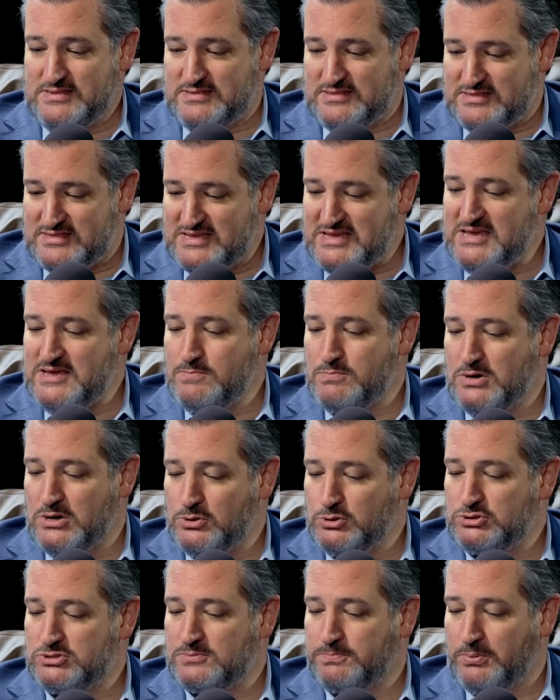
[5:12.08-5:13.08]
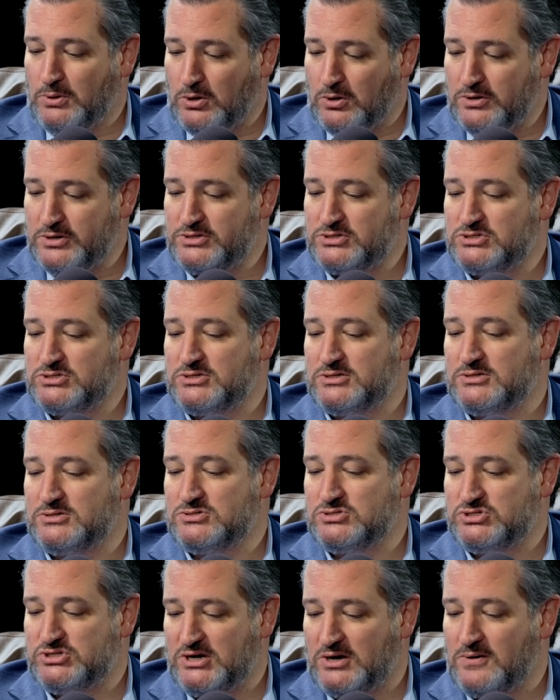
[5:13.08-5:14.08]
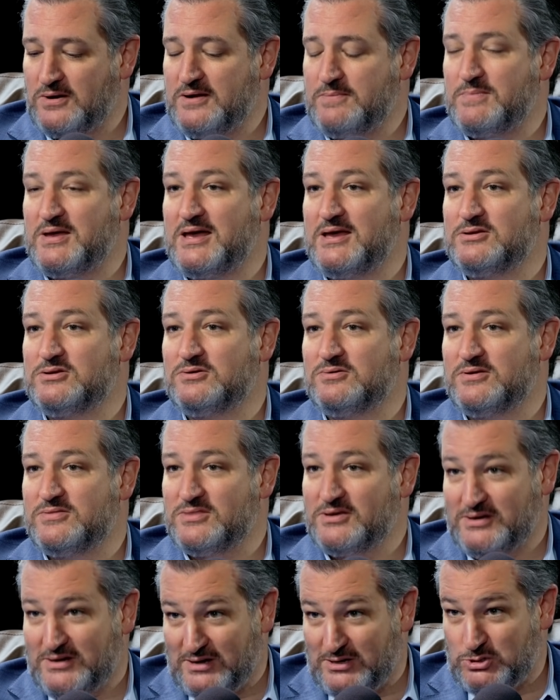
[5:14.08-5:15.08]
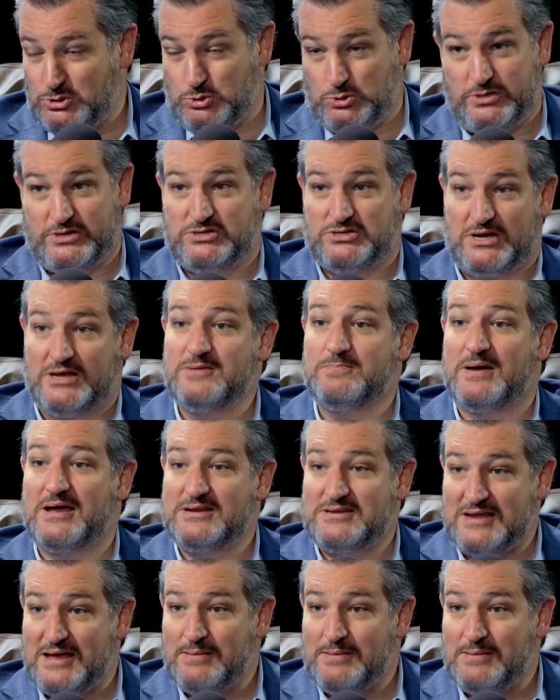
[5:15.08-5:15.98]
the most partisan gerrymander in the country, done by